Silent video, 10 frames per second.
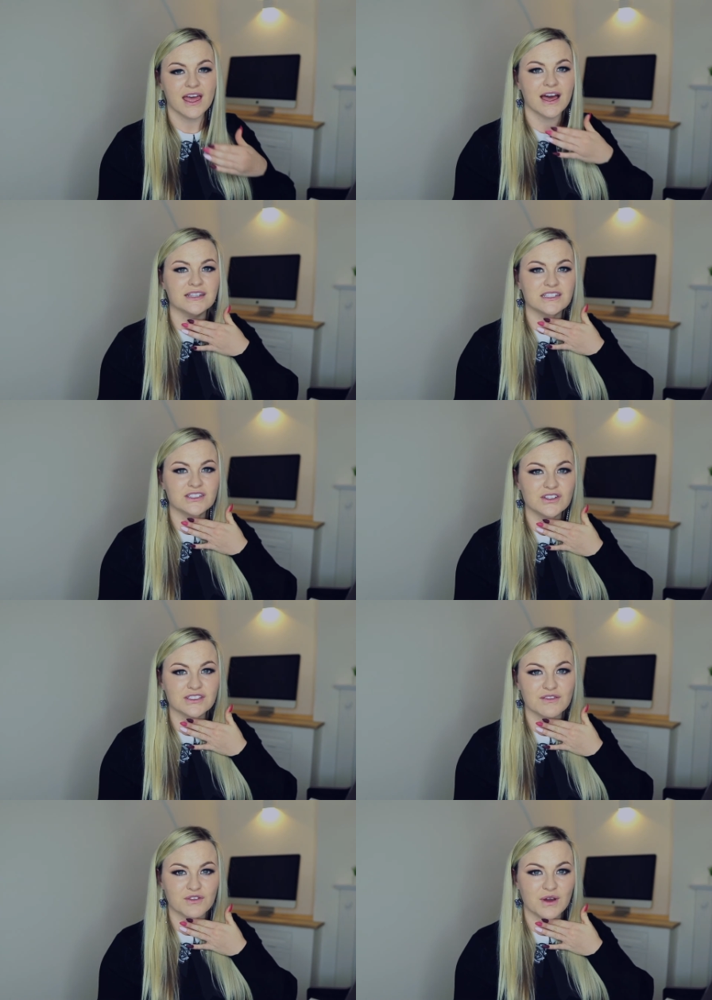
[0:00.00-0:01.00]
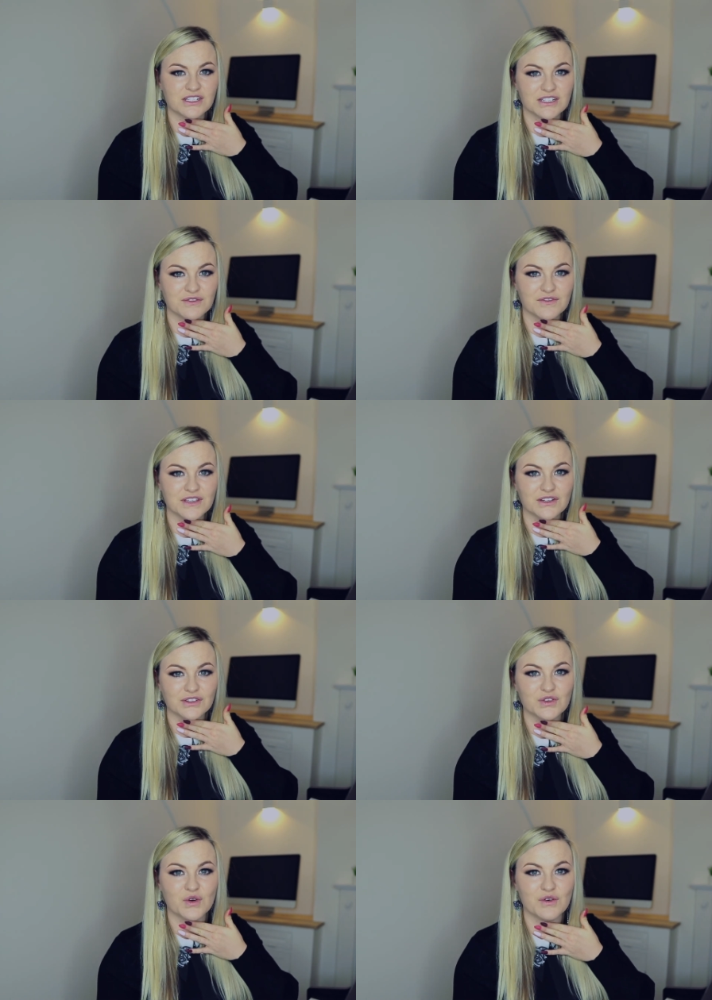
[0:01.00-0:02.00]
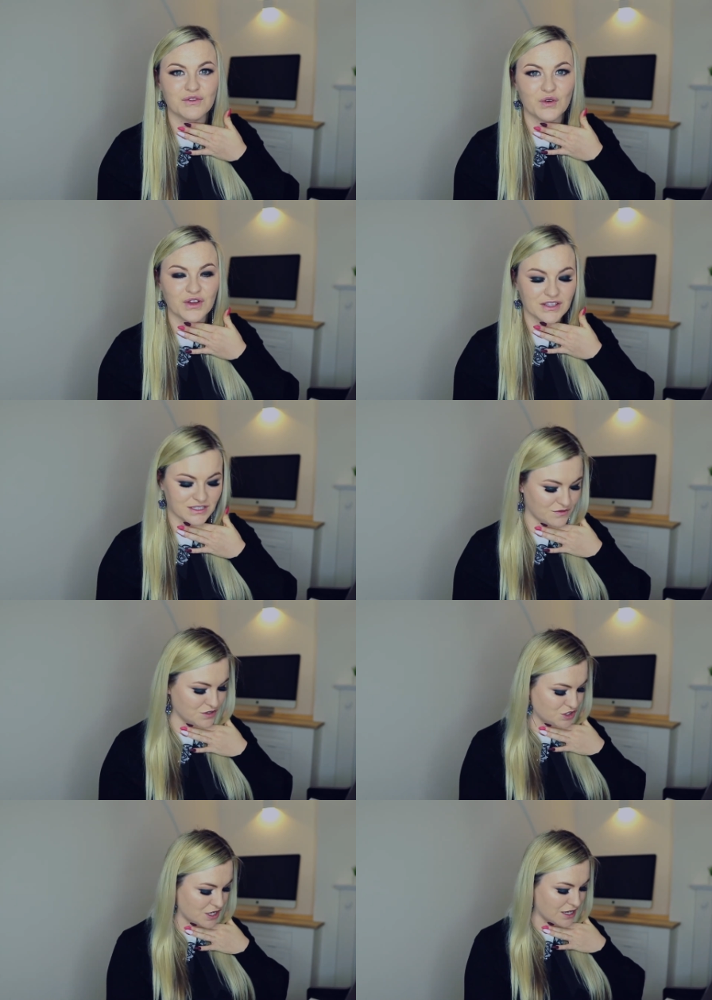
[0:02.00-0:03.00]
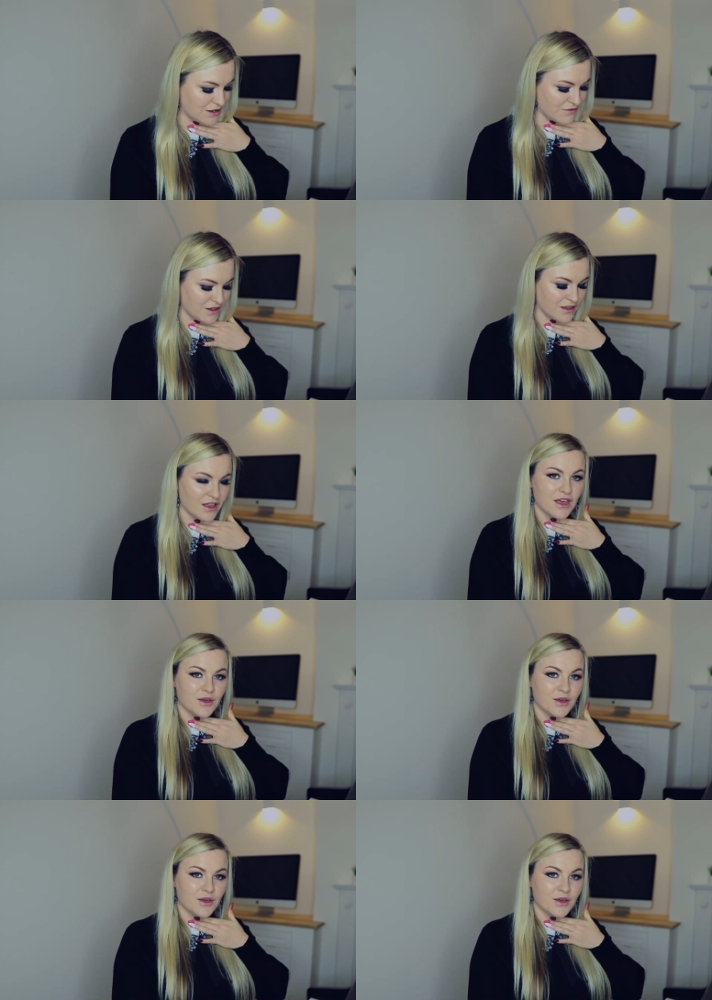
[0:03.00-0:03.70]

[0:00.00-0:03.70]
and it does, if you actually feel your voice, if you gently feel,